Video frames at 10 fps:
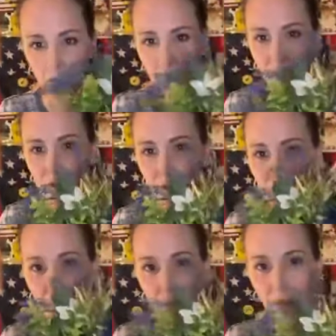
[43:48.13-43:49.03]
Now it needs
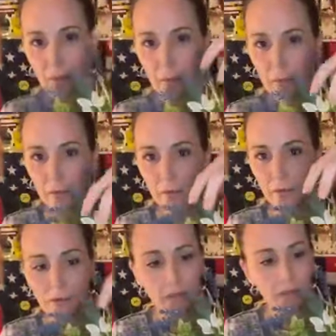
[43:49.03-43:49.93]
something though,
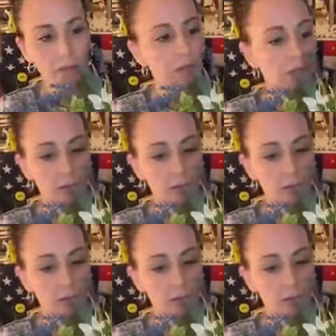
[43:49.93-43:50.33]
right?